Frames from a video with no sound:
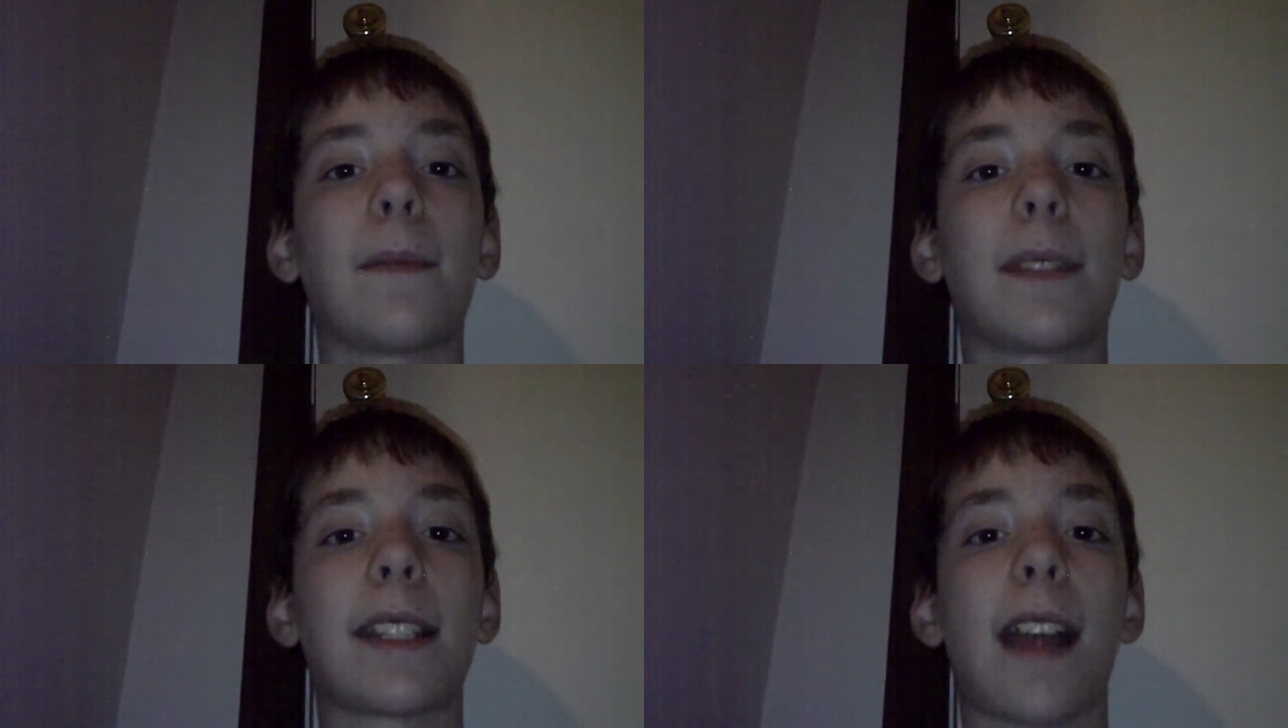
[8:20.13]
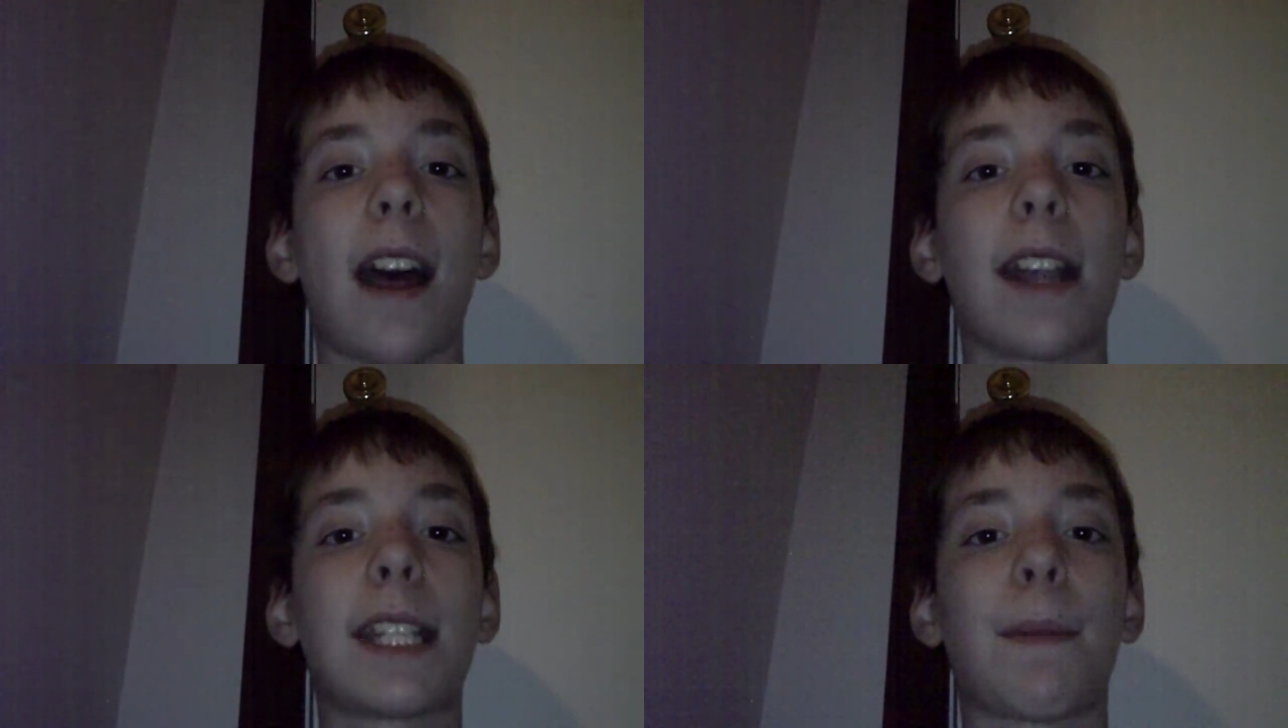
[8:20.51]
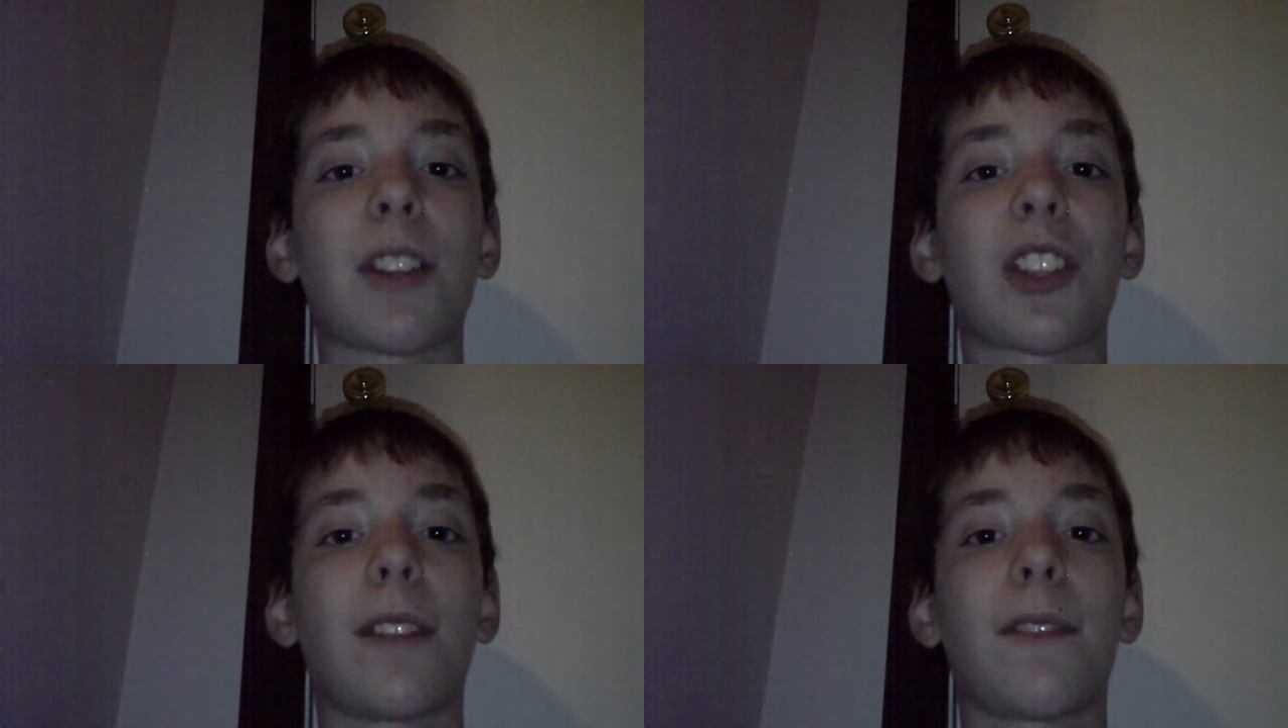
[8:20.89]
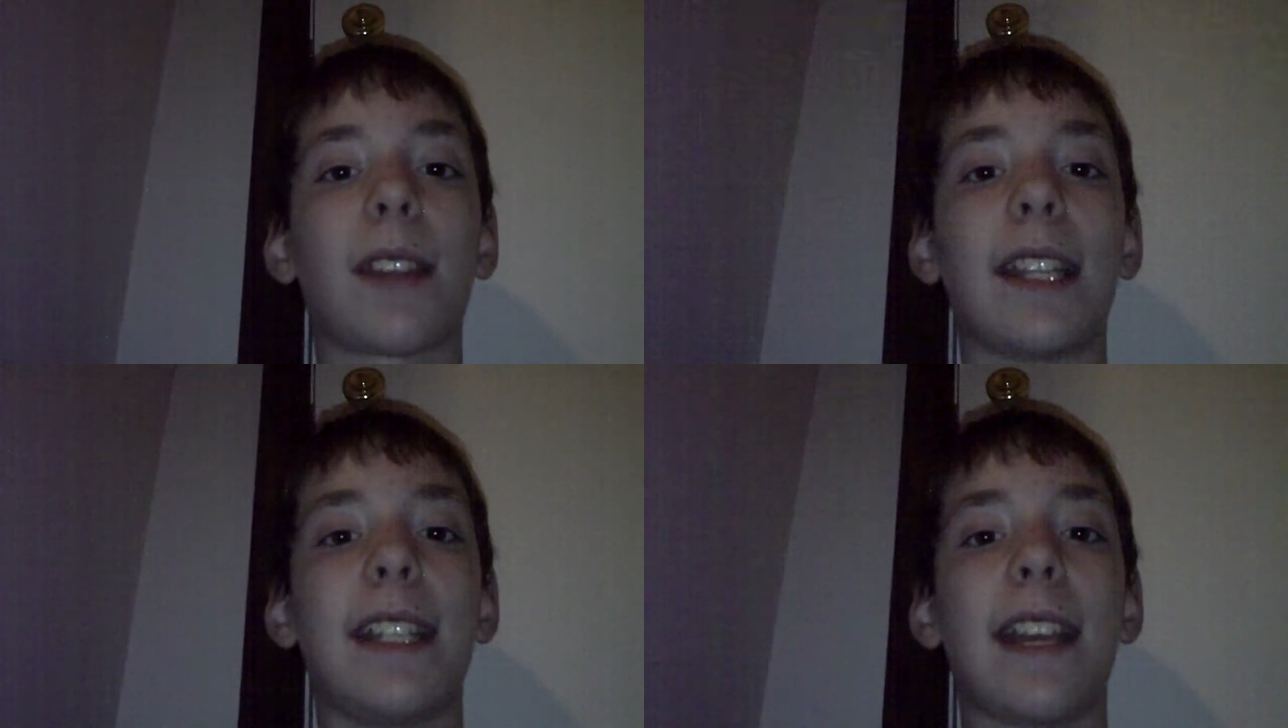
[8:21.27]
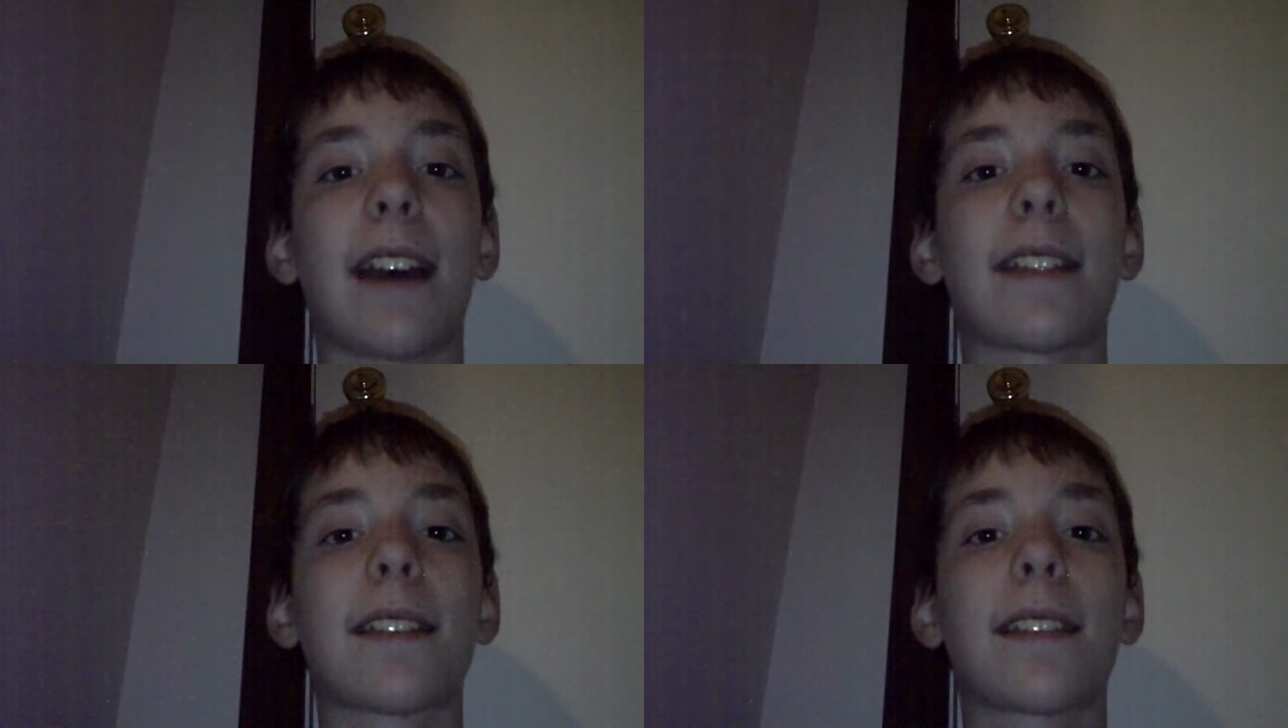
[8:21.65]
designed specially for the
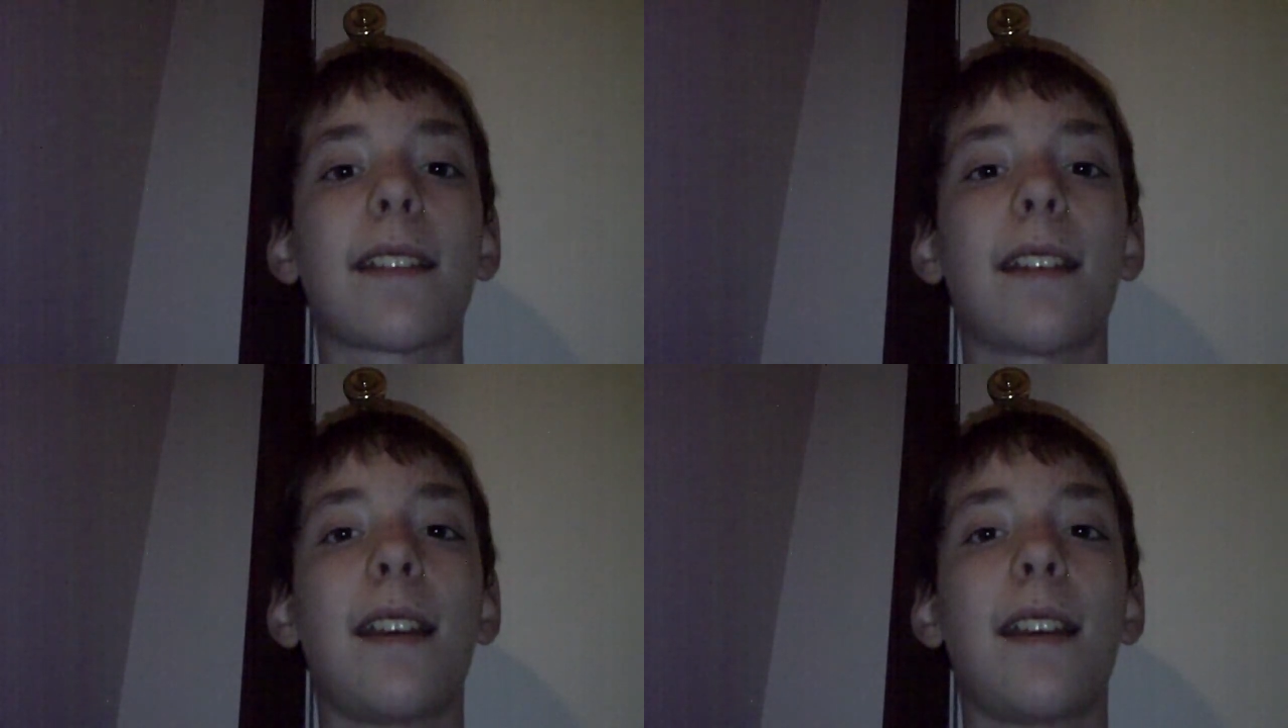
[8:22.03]
DS.